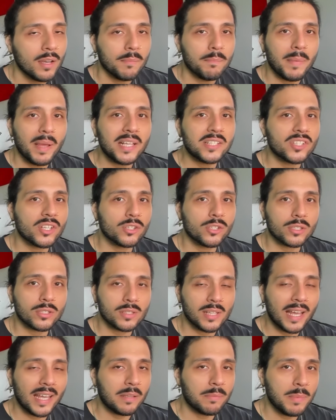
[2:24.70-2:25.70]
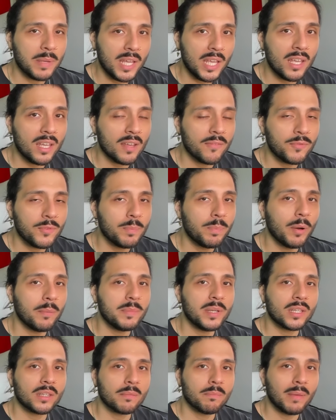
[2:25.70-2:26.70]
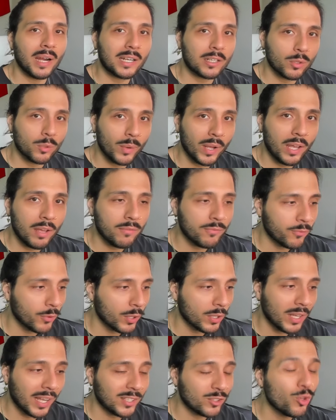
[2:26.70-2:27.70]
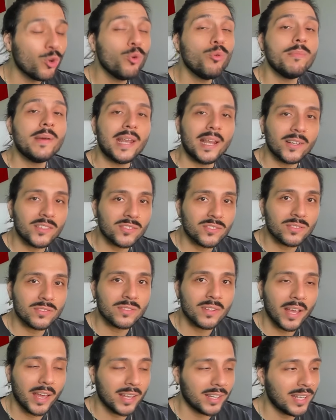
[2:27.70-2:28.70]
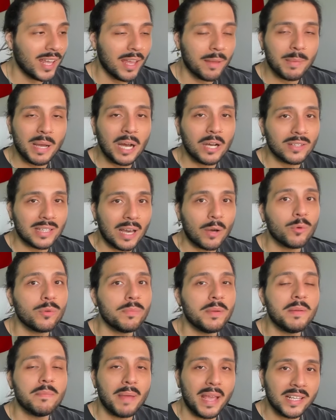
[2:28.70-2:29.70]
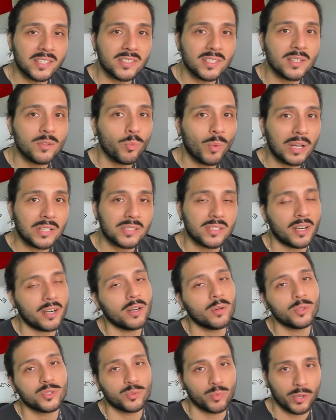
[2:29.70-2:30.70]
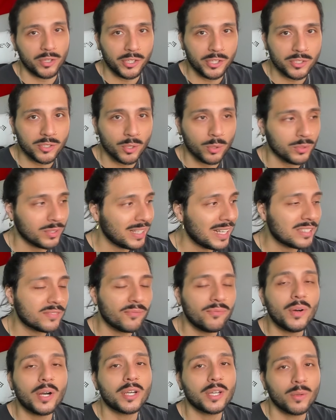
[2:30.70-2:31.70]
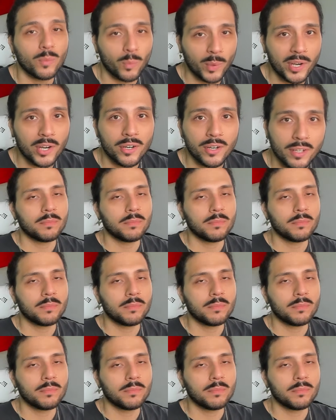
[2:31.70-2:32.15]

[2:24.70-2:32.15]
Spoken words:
Mason looked like me. If you put me in the microwave for like 2 minutes and came out, that would be Mason while Sarah was 1 year old. That's fucking weird.